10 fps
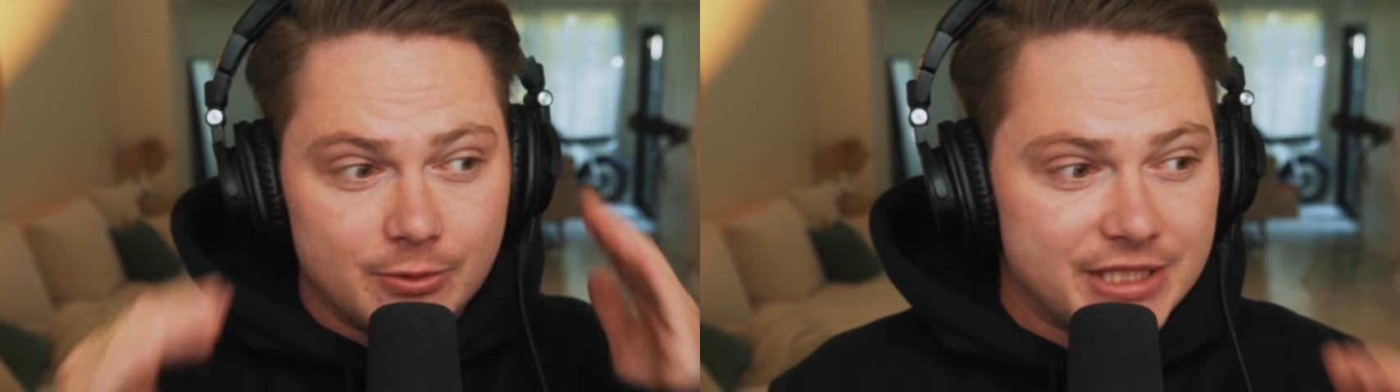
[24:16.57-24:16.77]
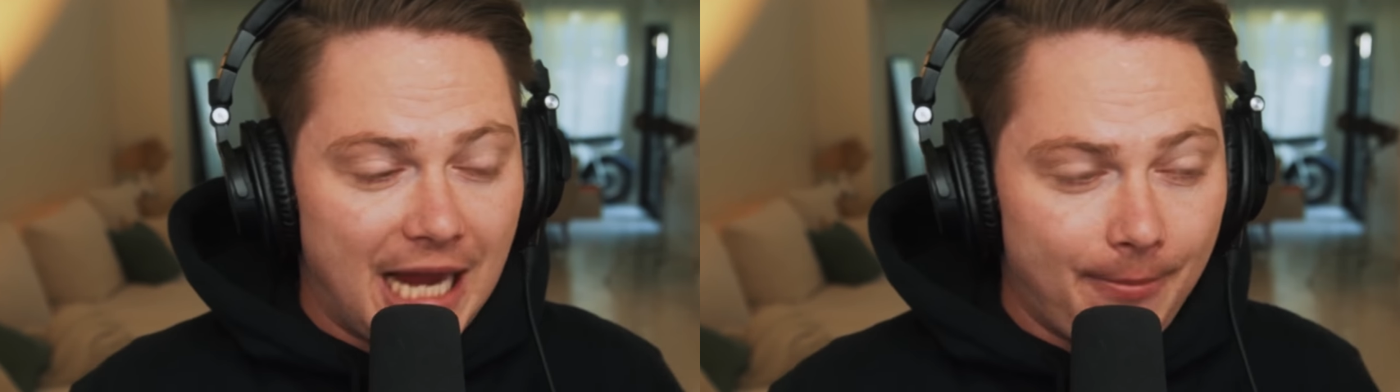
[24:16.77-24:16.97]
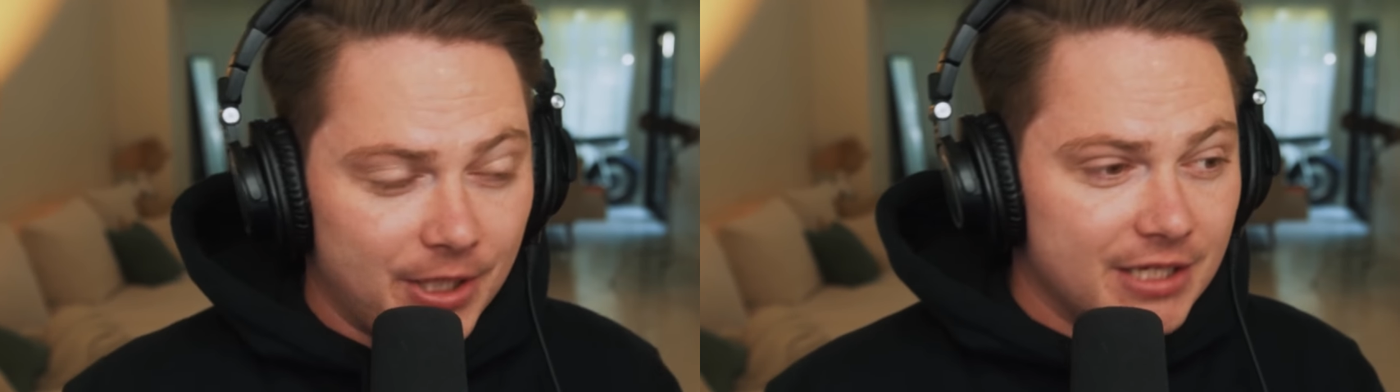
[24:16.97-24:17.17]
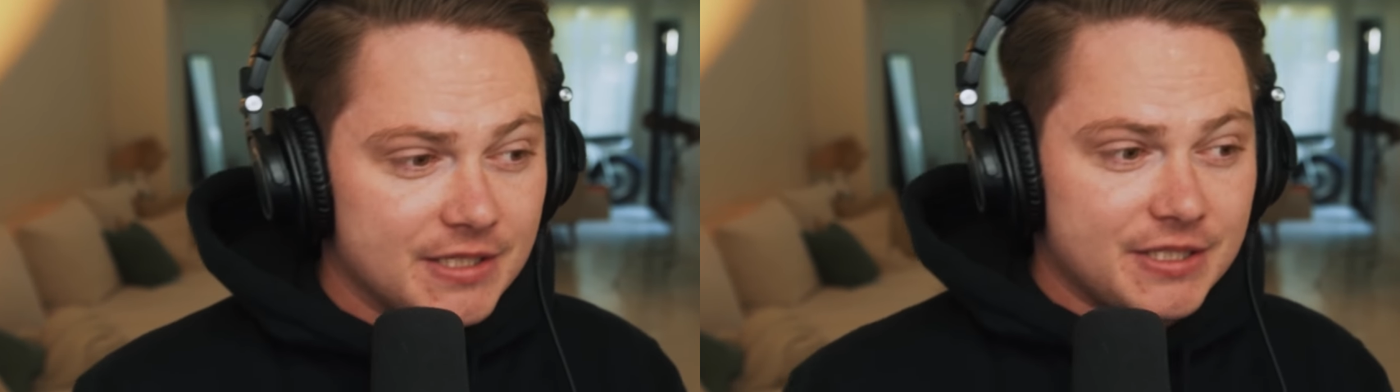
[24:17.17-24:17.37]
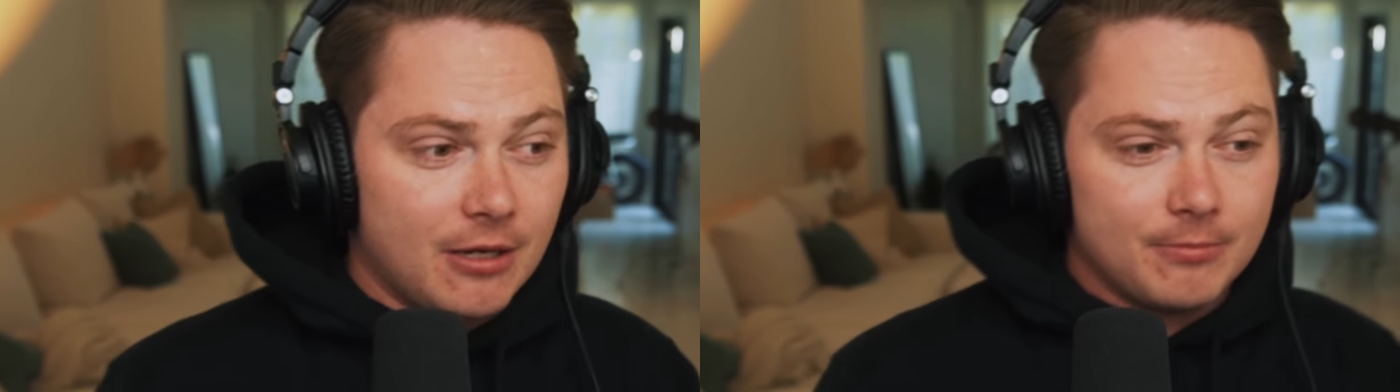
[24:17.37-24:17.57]
It was tapping
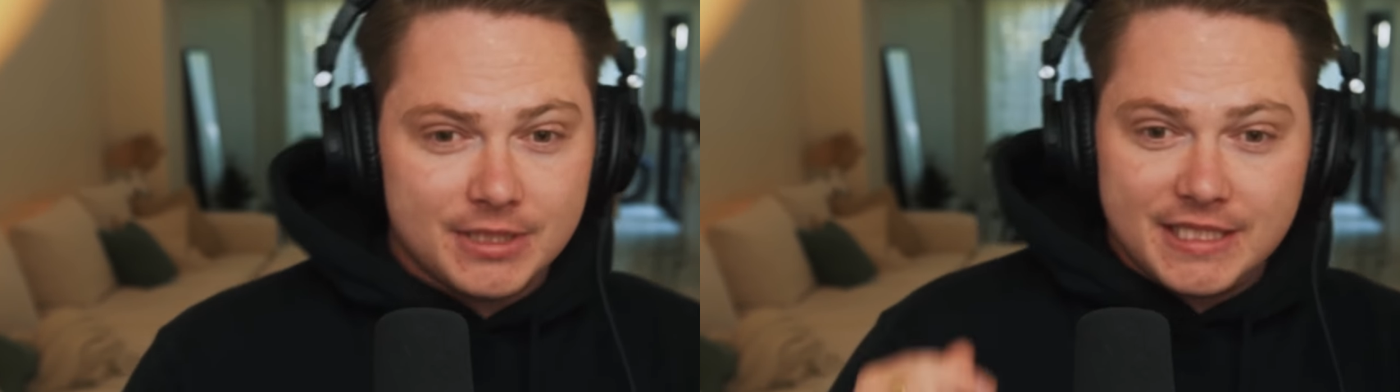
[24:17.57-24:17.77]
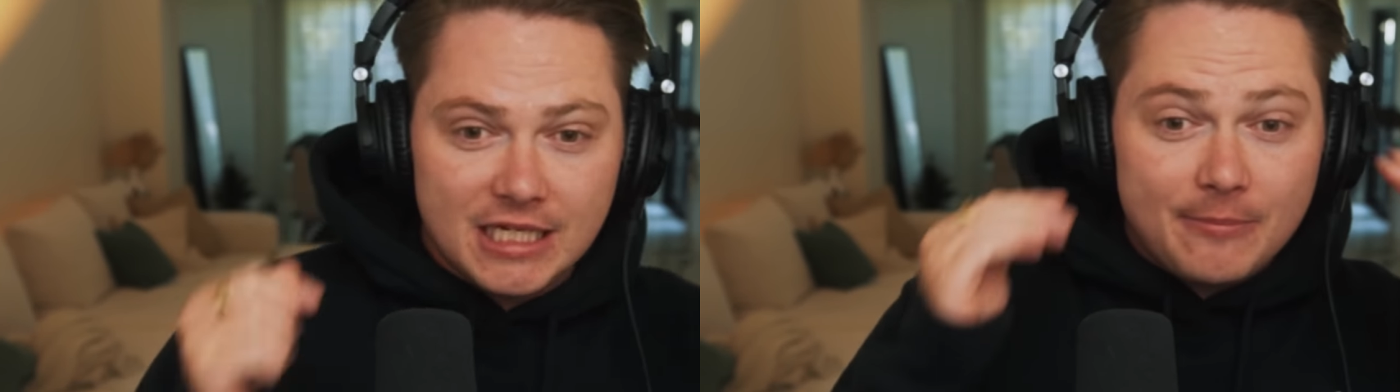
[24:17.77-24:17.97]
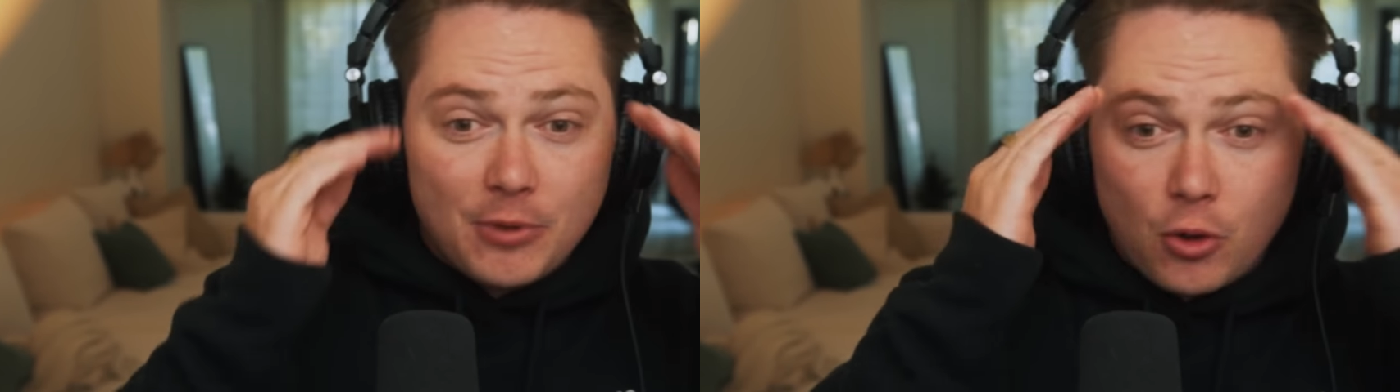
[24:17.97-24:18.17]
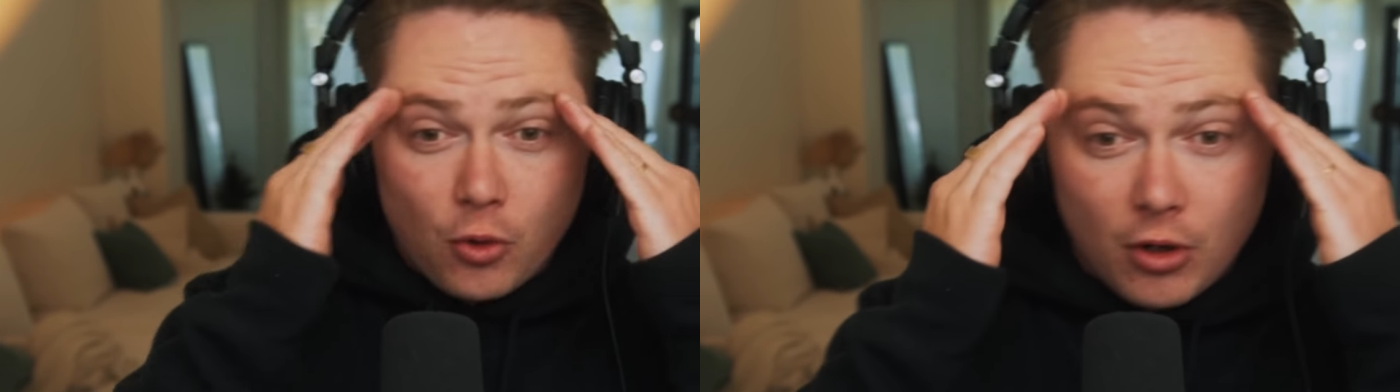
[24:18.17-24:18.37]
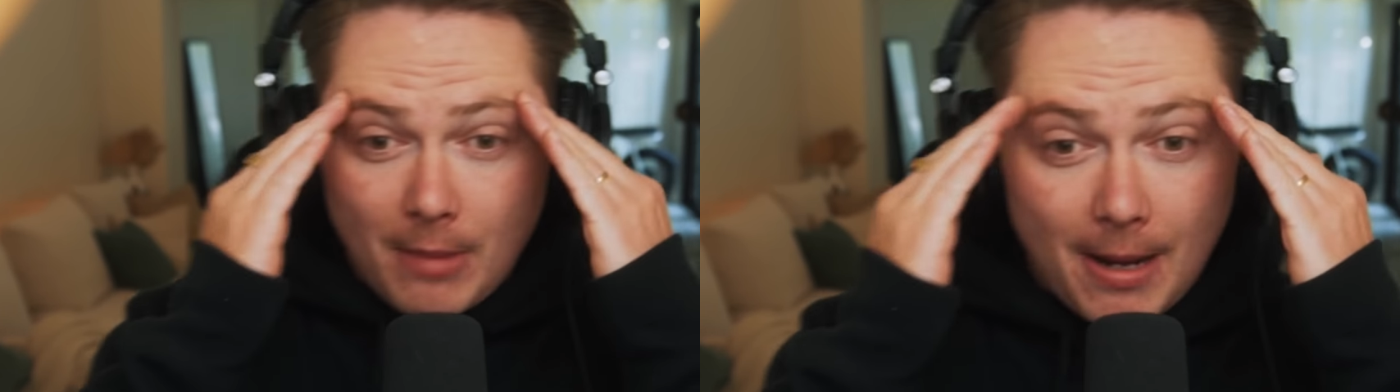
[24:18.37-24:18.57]
into some deep core